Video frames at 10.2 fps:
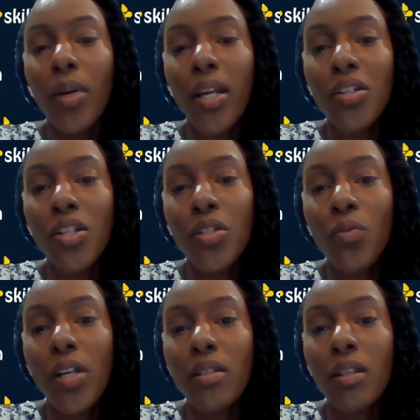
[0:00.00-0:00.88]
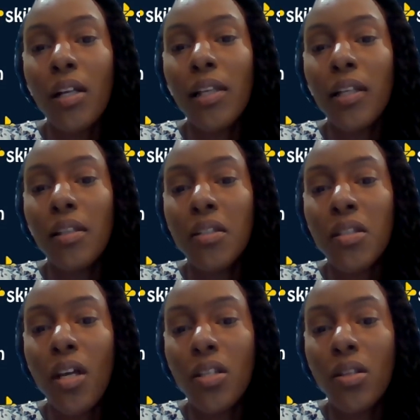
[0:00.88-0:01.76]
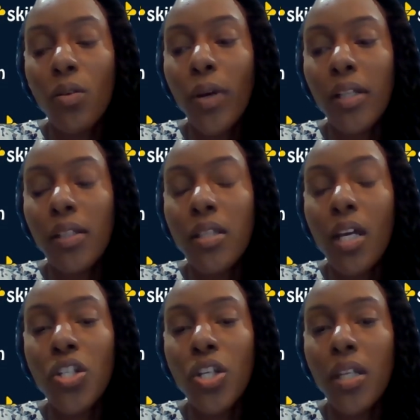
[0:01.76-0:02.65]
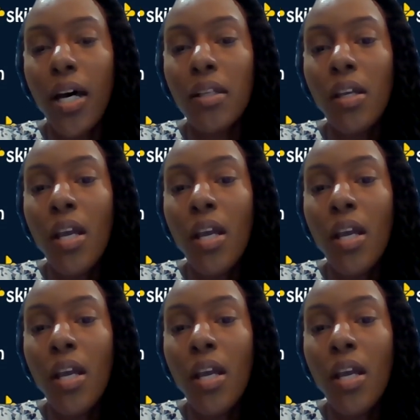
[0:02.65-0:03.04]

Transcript: but I just wanted to quickly touch on that,